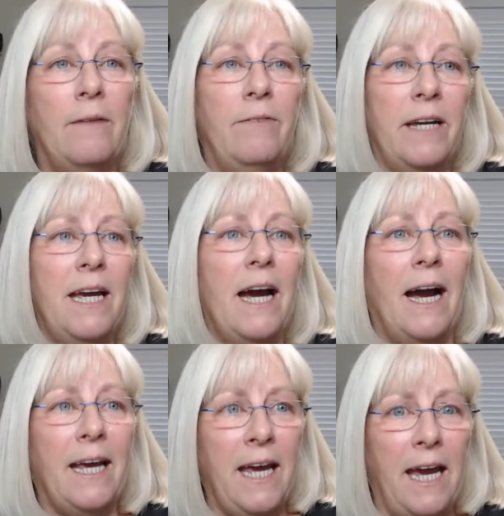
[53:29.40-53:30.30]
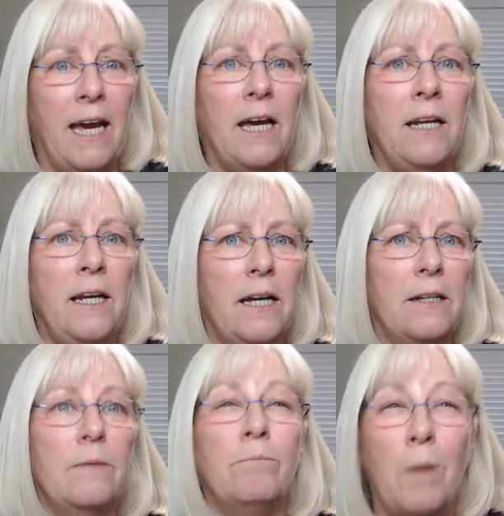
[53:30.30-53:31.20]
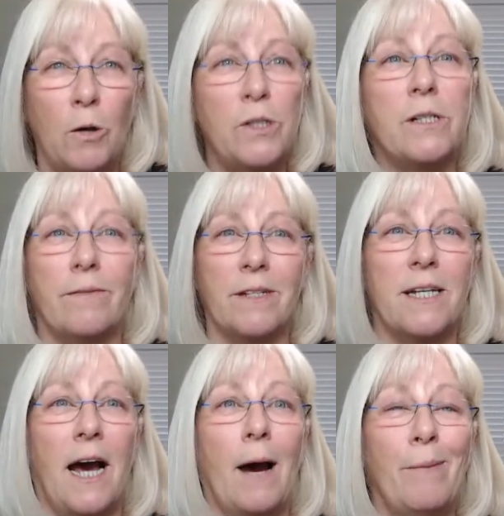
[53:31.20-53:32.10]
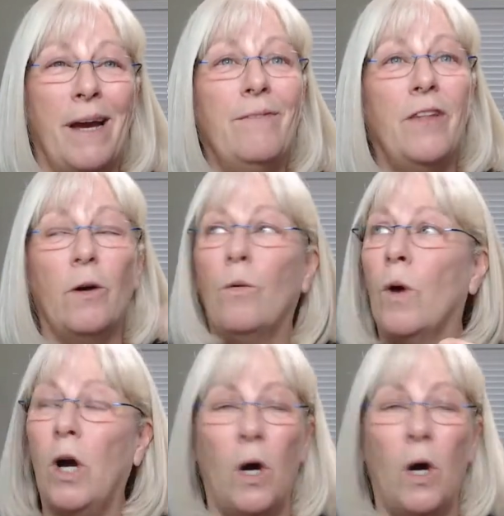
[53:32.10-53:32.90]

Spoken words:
Vicki, I can most of the time. If there were